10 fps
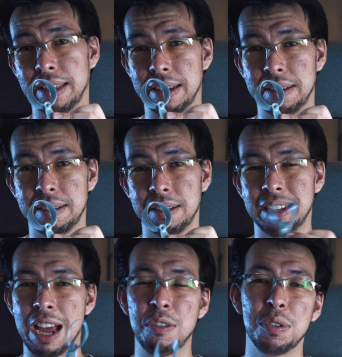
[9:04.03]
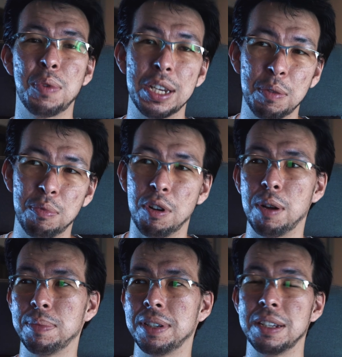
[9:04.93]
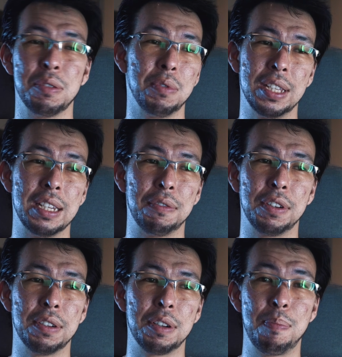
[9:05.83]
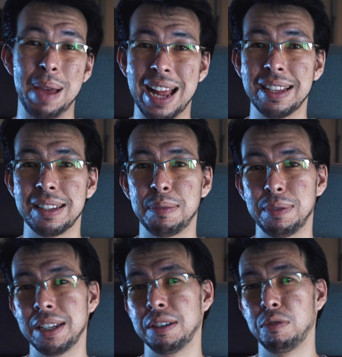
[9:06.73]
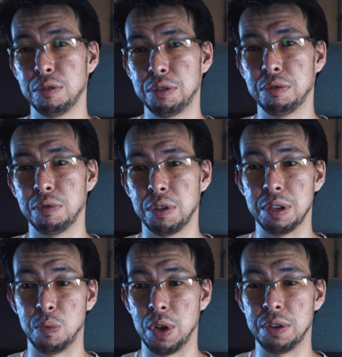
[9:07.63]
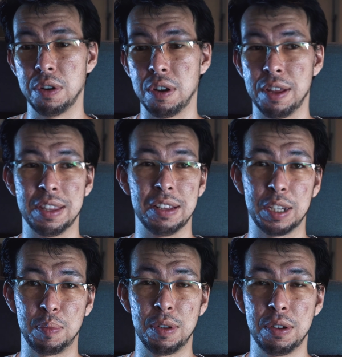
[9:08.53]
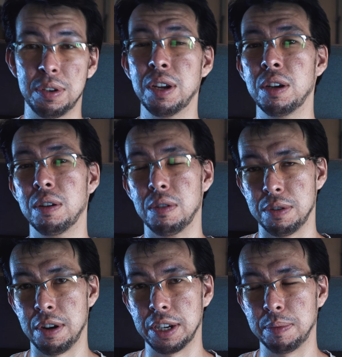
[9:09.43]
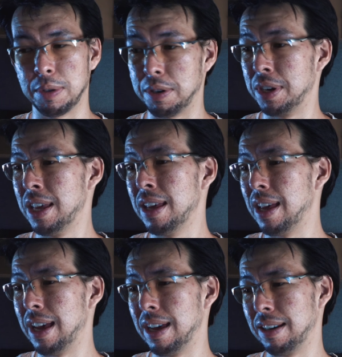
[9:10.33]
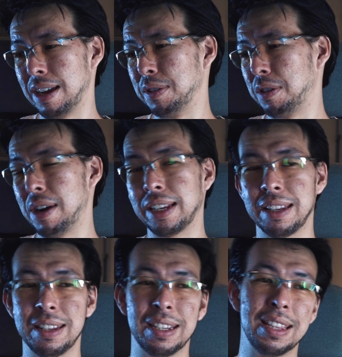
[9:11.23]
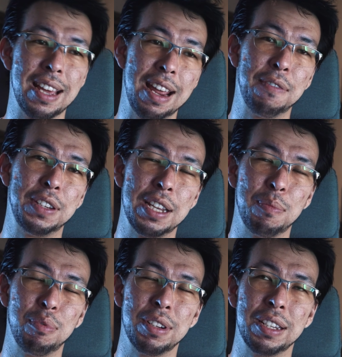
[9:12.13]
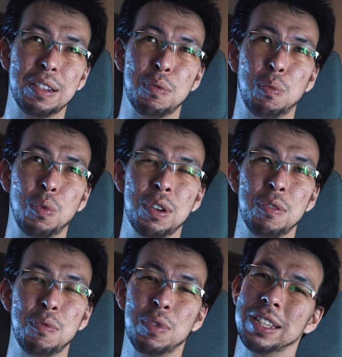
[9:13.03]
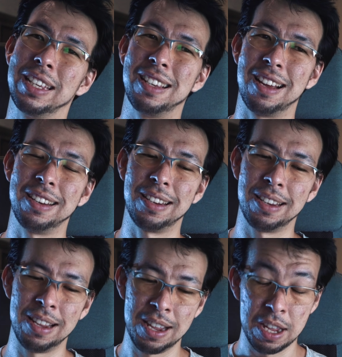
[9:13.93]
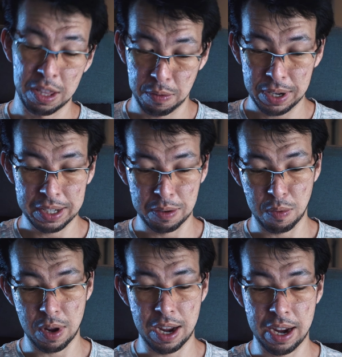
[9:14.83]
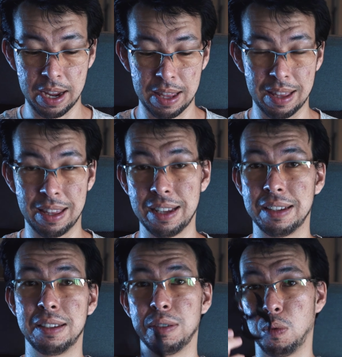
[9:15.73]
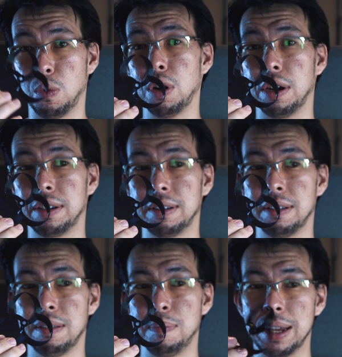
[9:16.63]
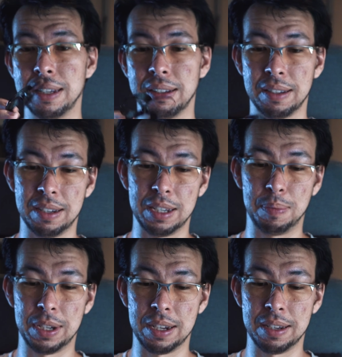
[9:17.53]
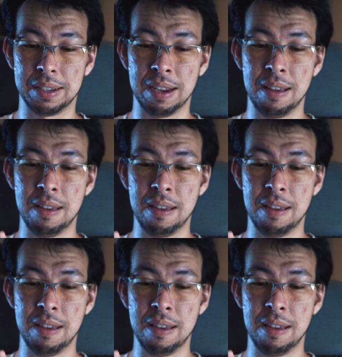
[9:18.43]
this. Counterweighting props is really difficult. Balance plays a crucial role in whether or not they'll explode or not explode. And I was correct in thinking that FDM printing wouldn't really cut it. The reason why this worked, basically, is because